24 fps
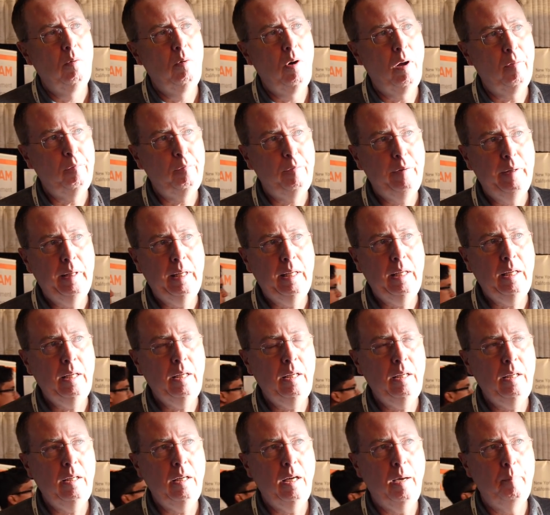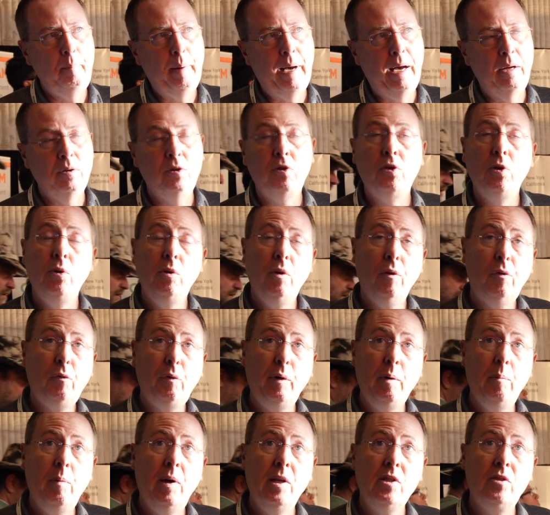roughly about two to
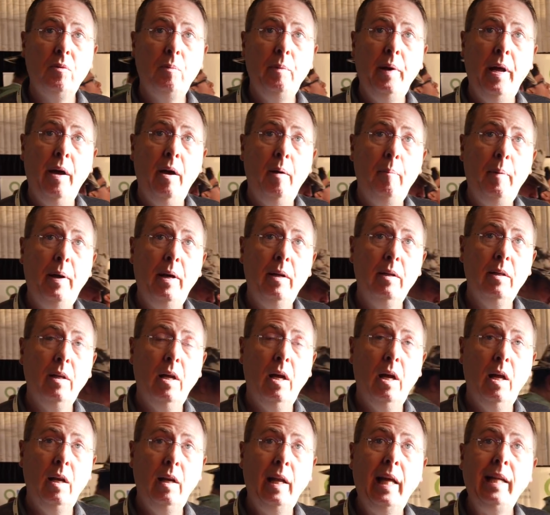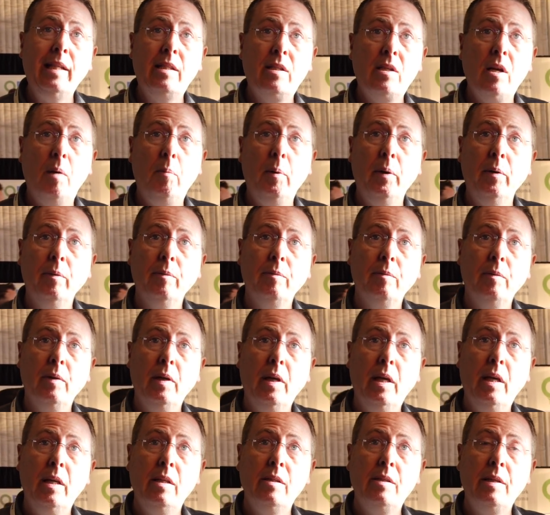three months from now. About uh, late summer
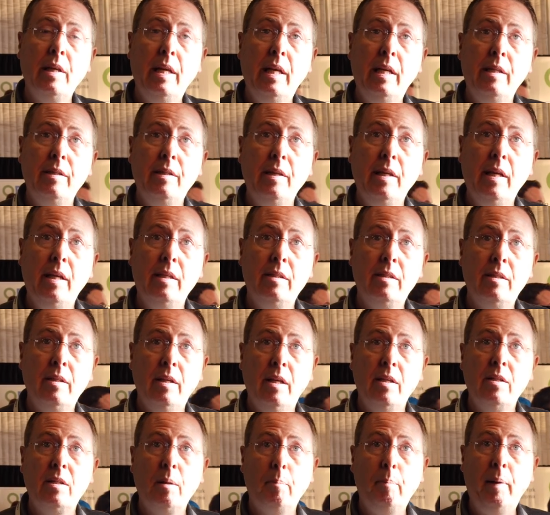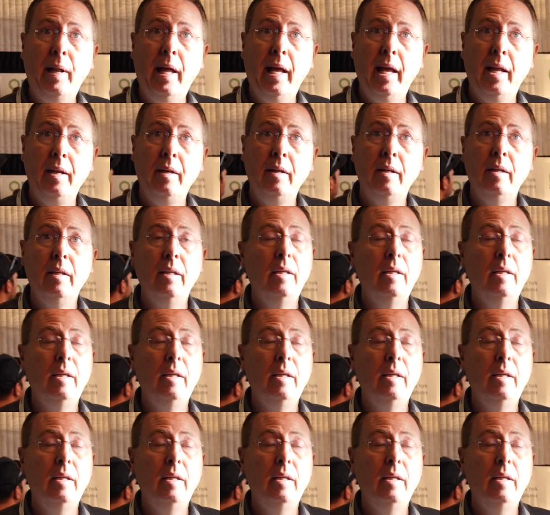is is is is the plan